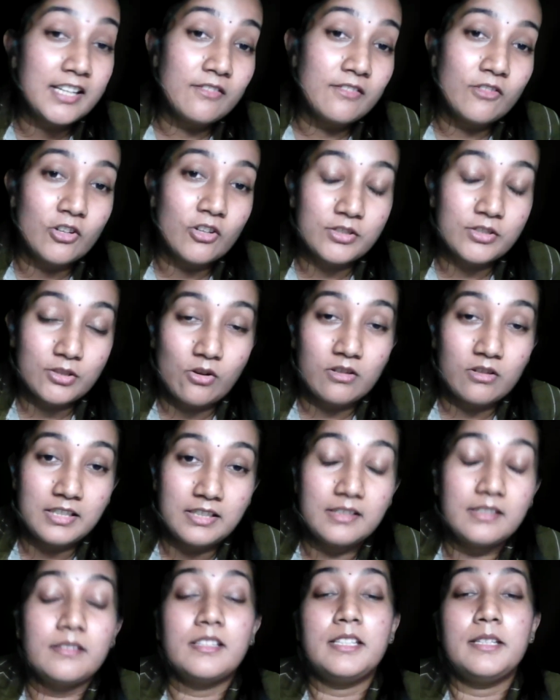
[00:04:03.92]
taught in
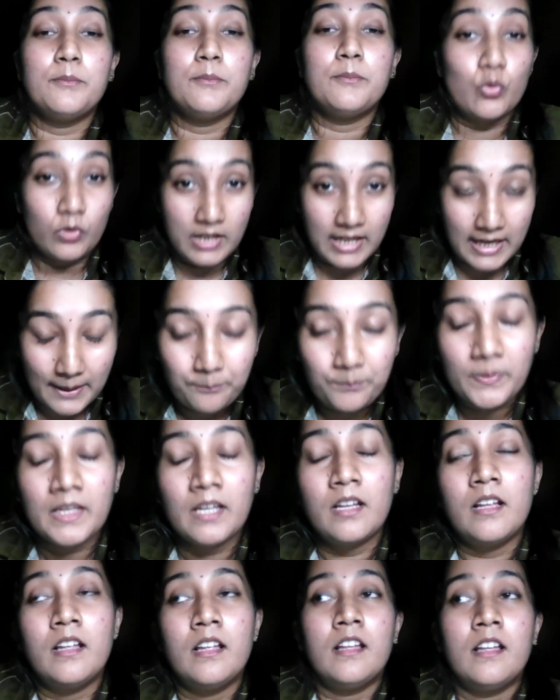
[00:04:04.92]
the bootcamp.
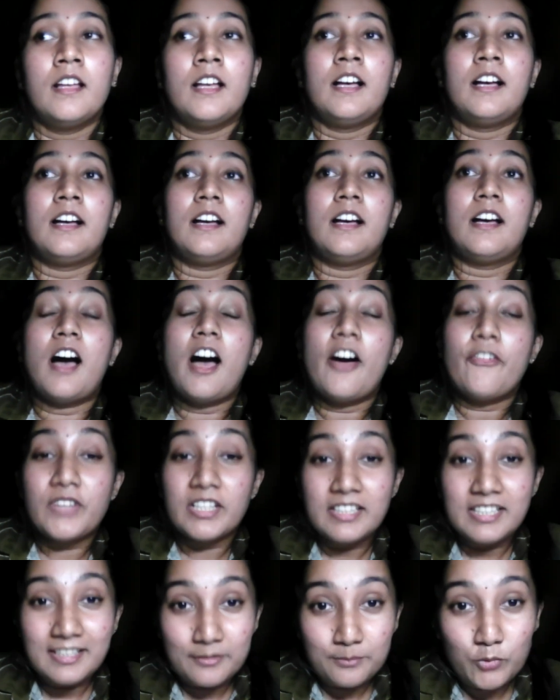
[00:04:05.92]
After
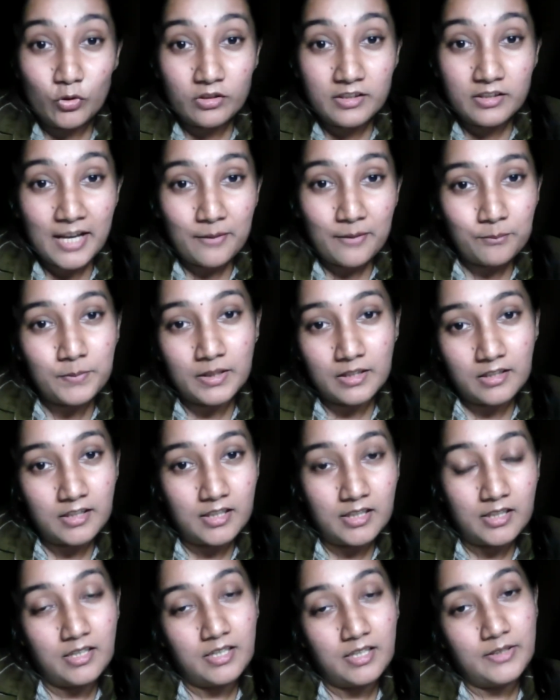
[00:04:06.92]
the
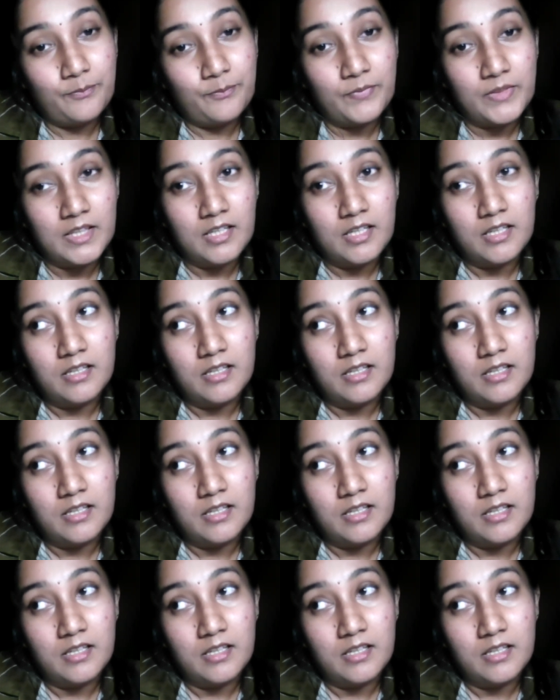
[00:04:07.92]
bootcamp,